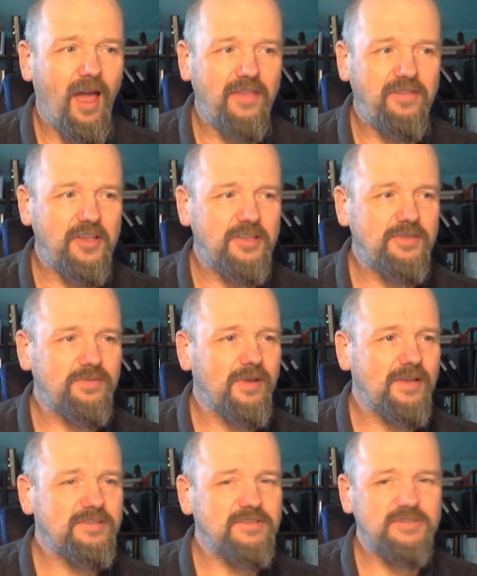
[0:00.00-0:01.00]
This
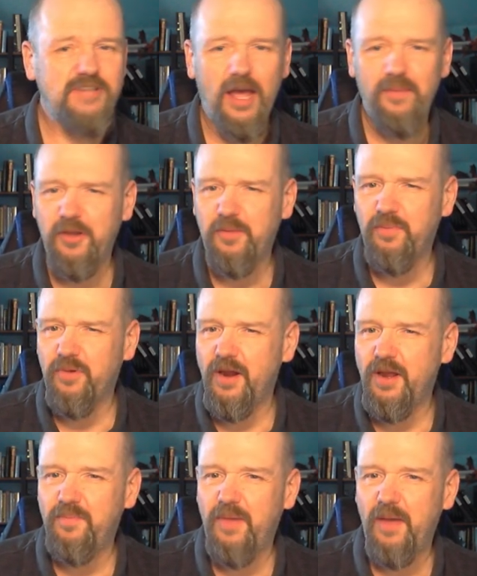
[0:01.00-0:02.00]
was a topic brought
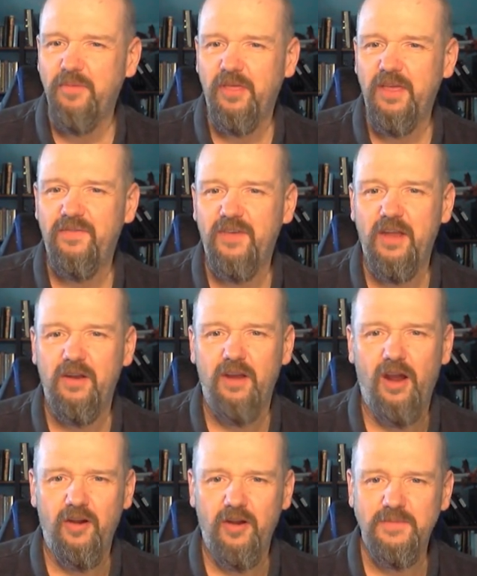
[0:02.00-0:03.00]
up, I believe, in
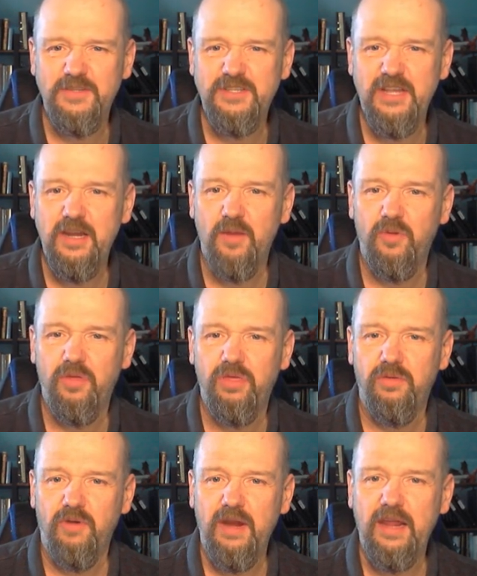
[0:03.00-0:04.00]
RMC number
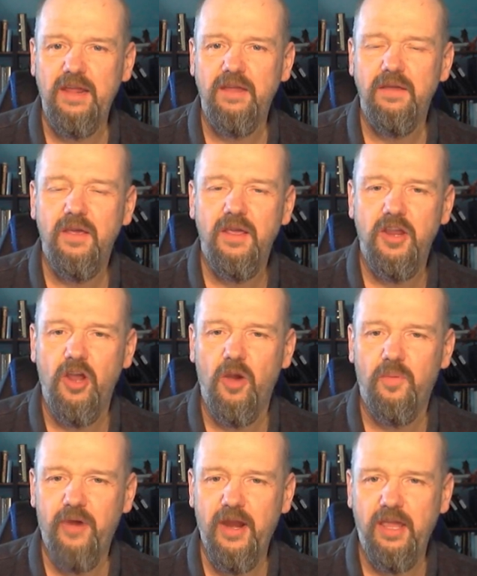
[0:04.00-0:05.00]
3,
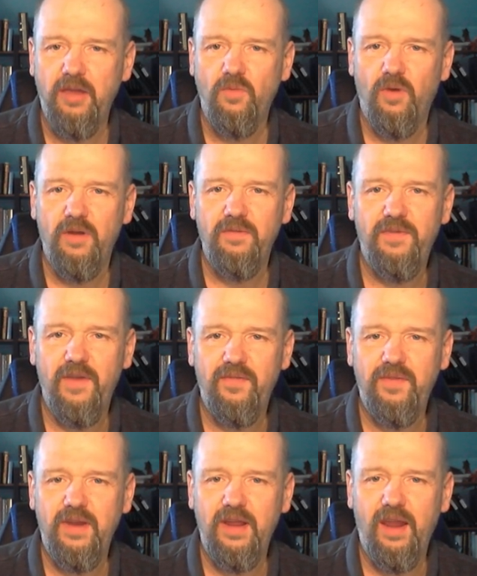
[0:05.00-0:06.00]
breaking
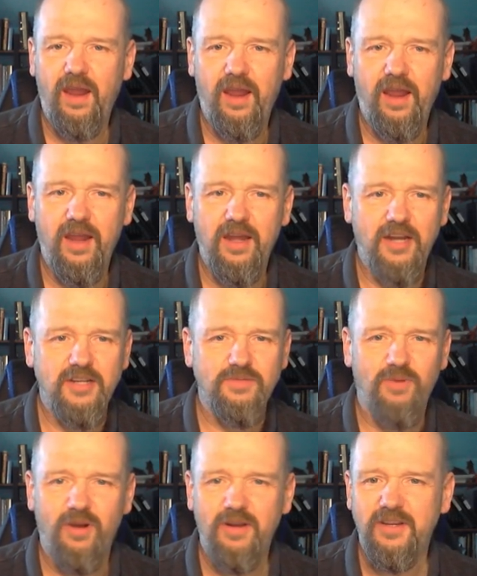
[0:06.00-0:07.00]
150, and I just
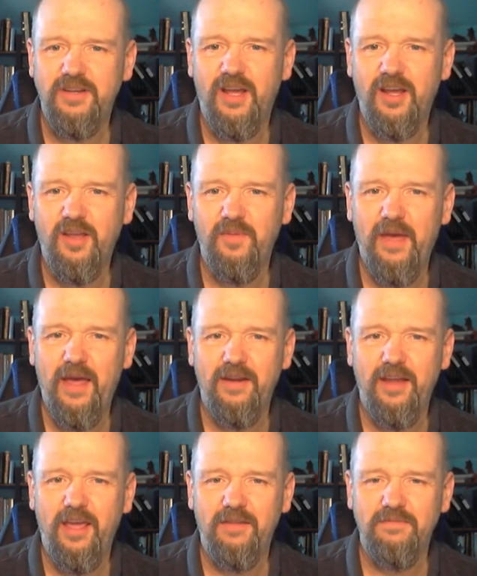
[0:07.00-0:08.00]
wanted to talk
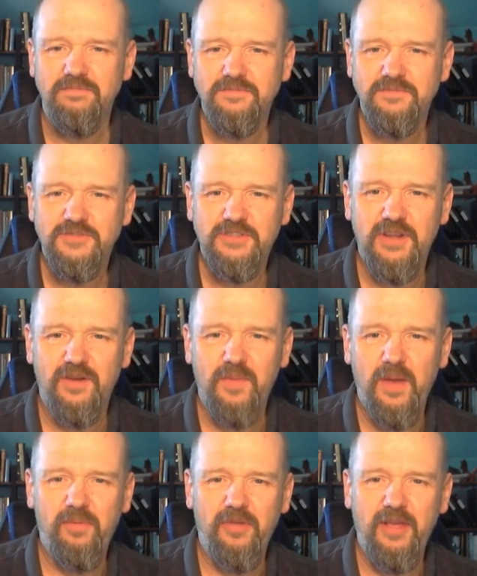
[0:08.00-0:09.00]
about it. So
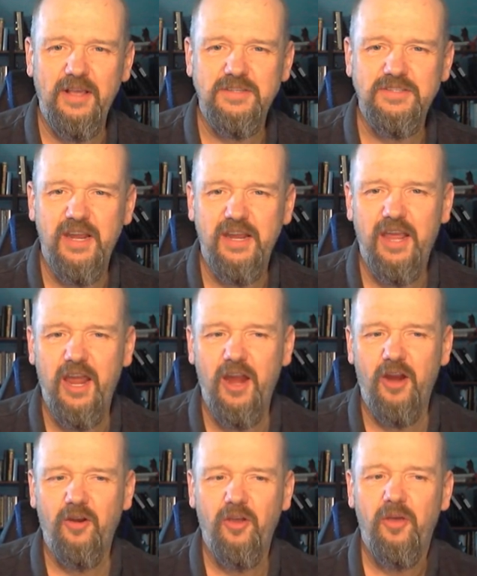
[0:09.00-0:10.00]
everybody please take
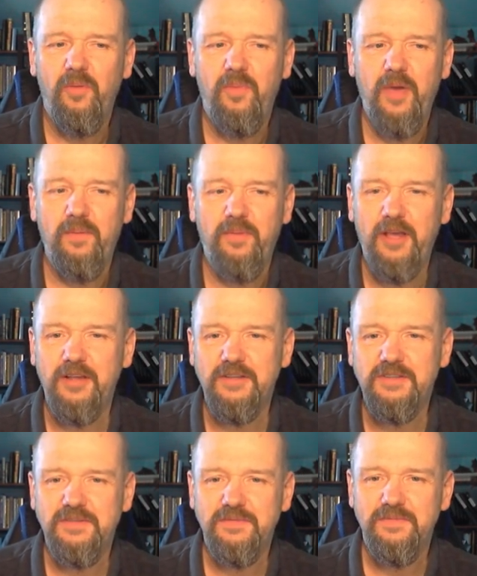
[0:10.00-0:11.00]
care, be at peace.